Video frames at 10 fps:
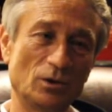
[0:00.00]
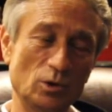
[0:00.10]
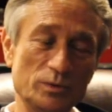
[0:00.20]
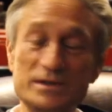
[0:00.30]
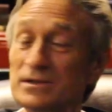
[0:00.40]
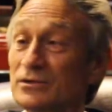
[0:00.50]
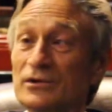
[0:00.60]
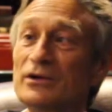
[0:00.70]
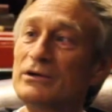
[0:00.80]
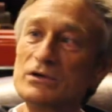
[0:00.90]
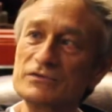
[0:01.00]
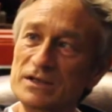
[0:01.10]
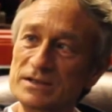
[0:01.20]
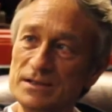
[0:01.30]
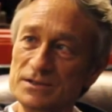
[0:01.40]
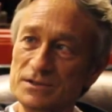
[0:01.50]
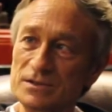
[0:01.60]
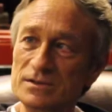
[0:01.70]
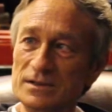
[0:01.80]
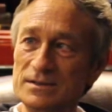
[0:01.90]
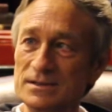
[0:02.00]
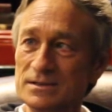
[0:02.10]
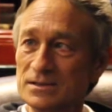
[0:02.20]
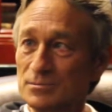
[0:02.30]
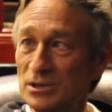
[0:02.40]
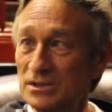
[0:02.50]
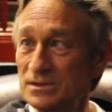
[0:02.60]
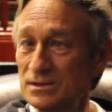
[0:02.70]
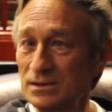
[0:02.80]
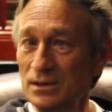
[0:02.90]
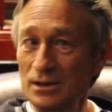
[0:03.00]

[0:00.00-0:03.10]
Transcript: always the degree of success. Success is means